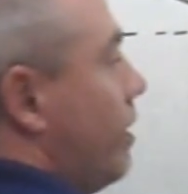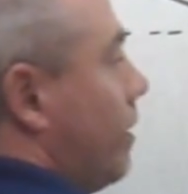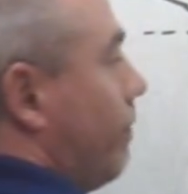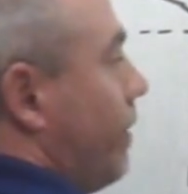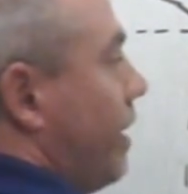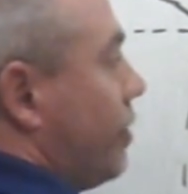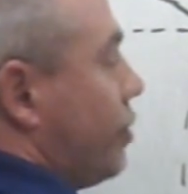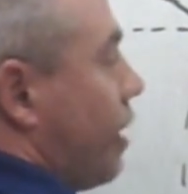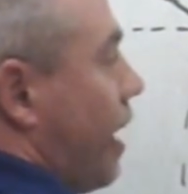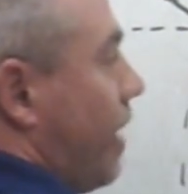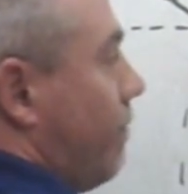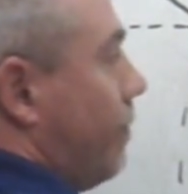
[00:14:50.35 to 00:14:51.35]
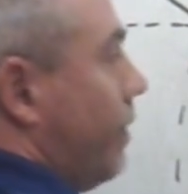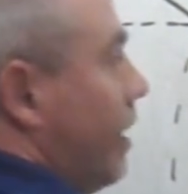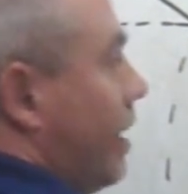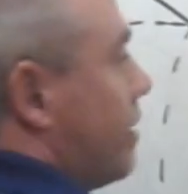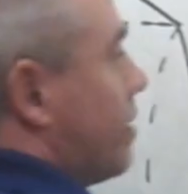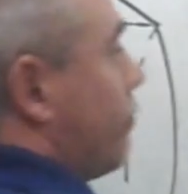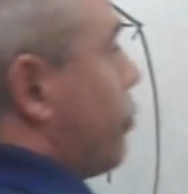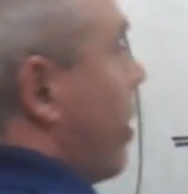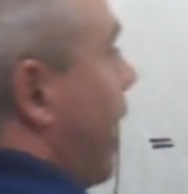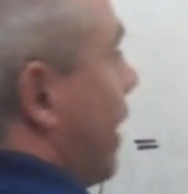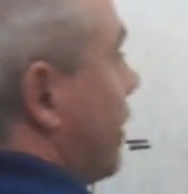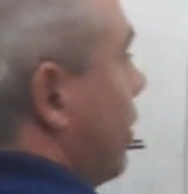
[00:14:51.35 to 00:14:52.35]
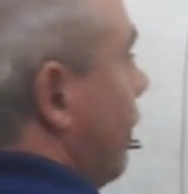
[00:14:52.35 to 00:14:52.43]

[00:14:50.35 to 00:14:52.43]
in the big shape and subtract